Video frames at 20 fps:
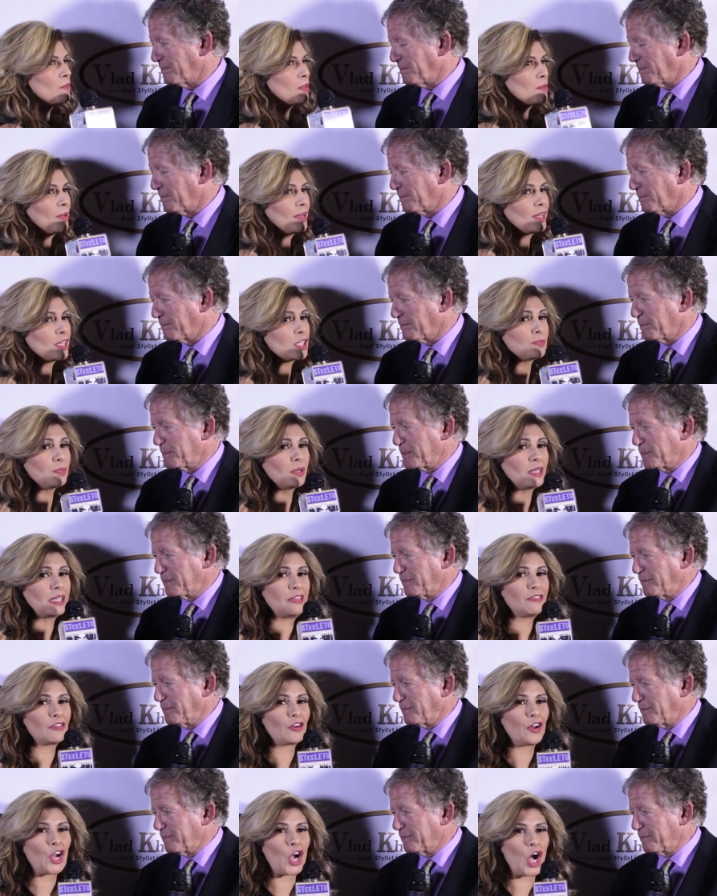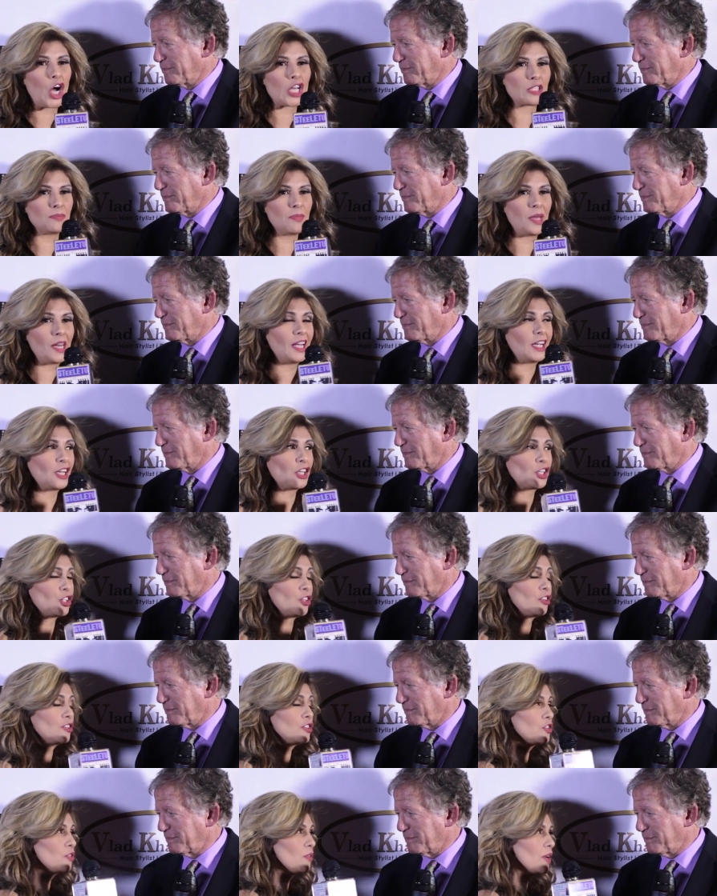Speaker 1: the biggest believer in cosmetic
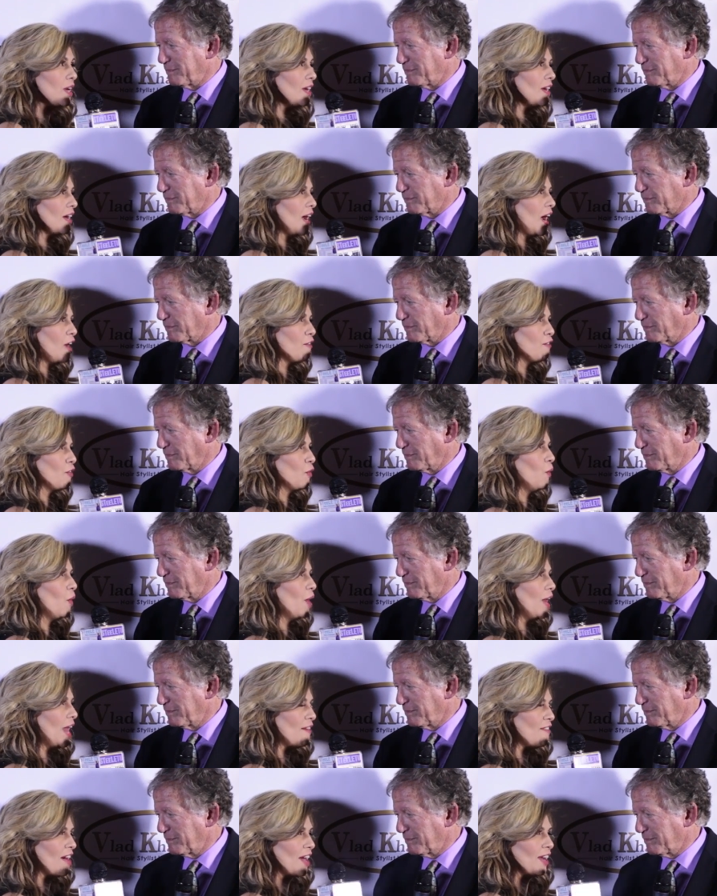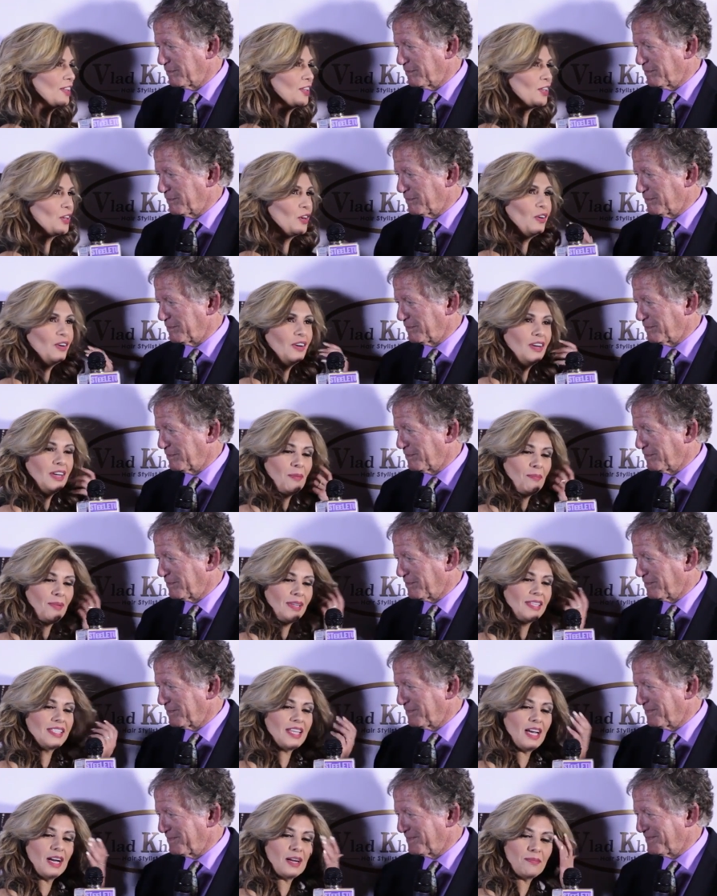surgery. I, for one, have had a little nip
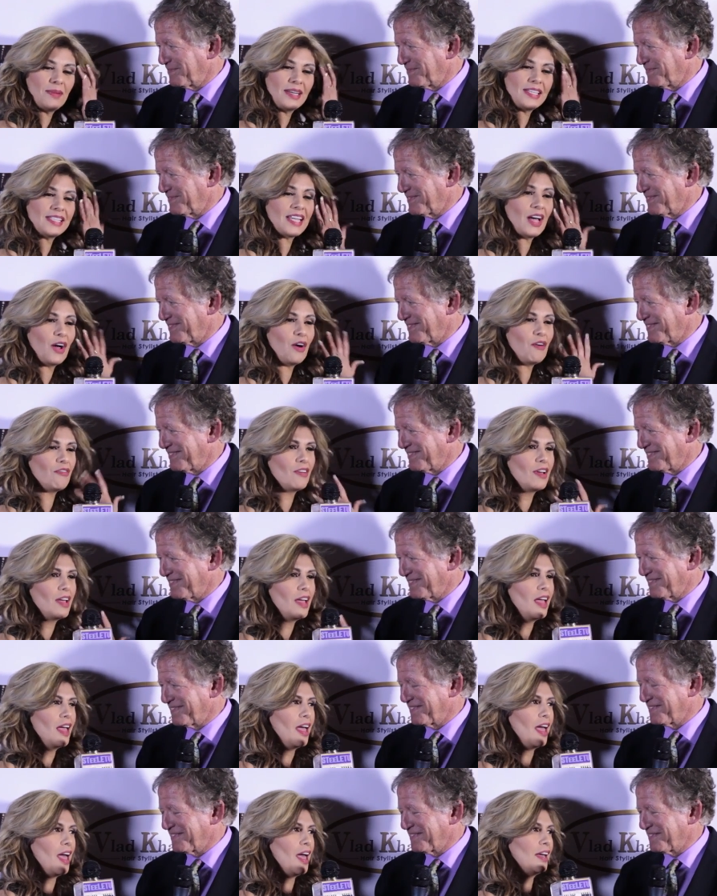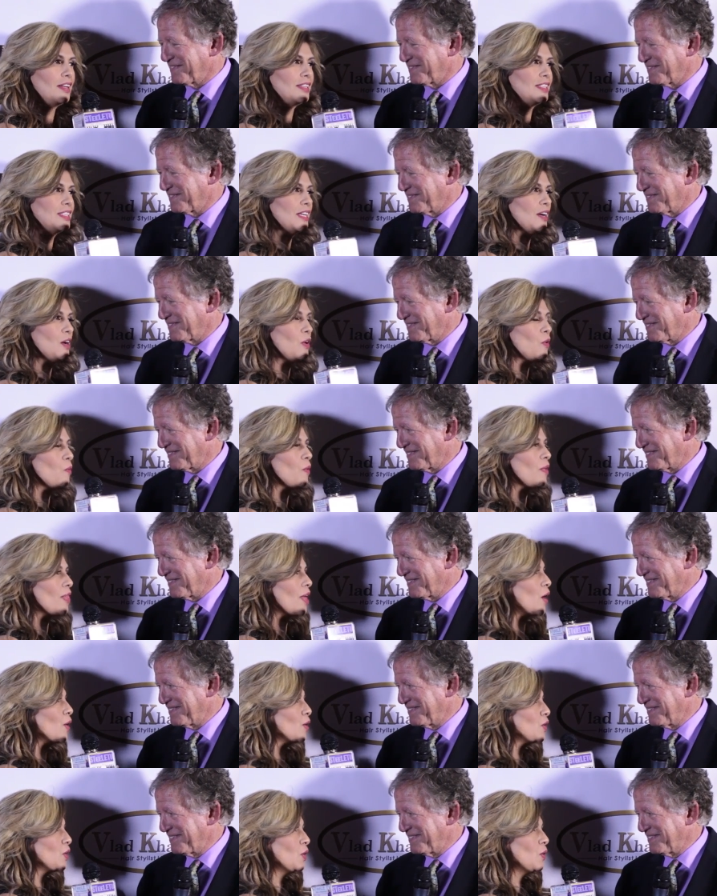and tuck myself, and uh,
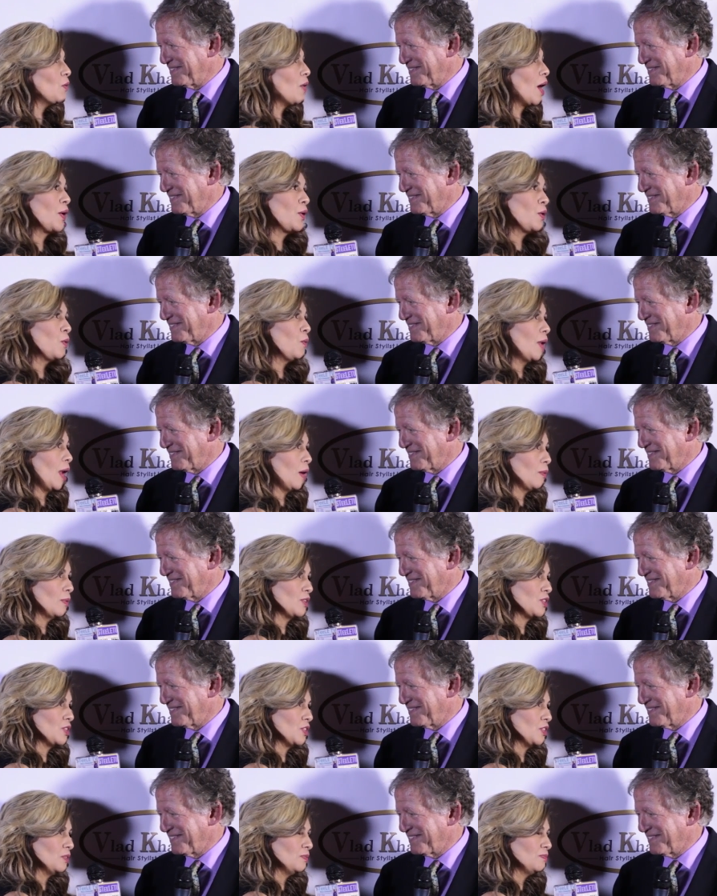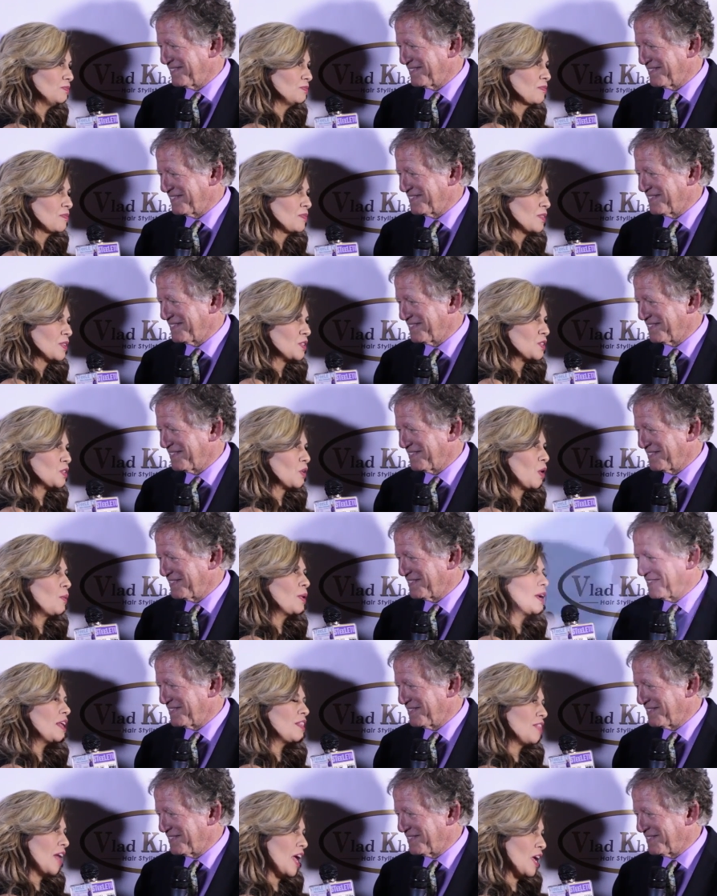without you, I don't know what I would do. So I
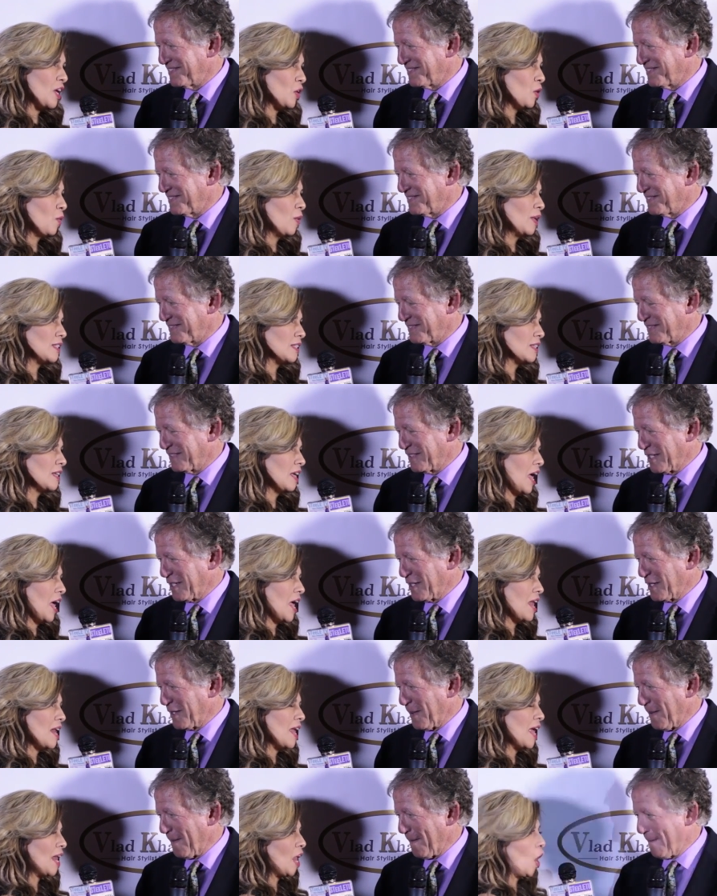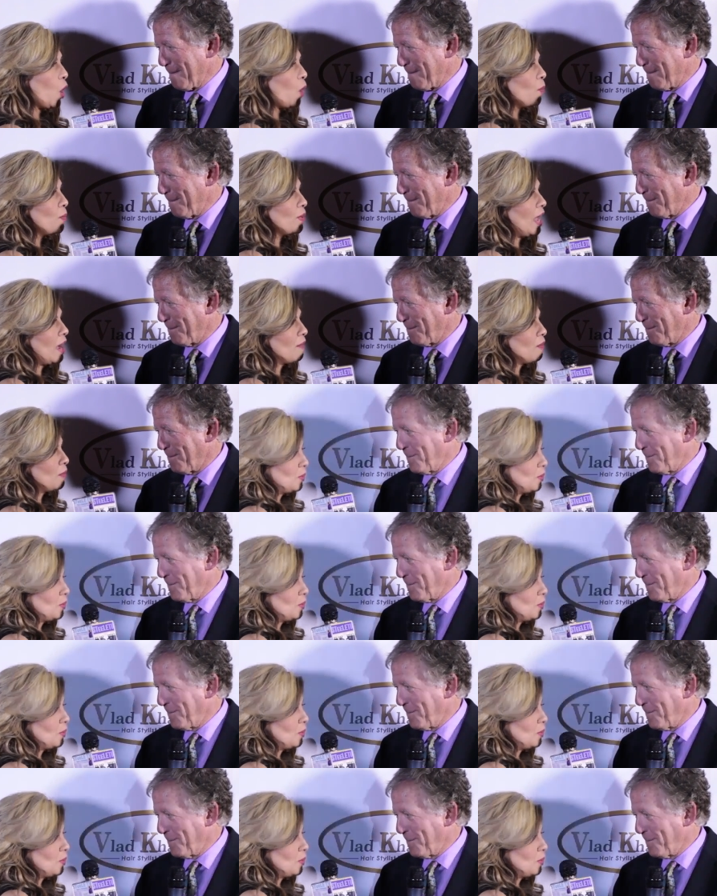want to thank you once again, and I hope you have a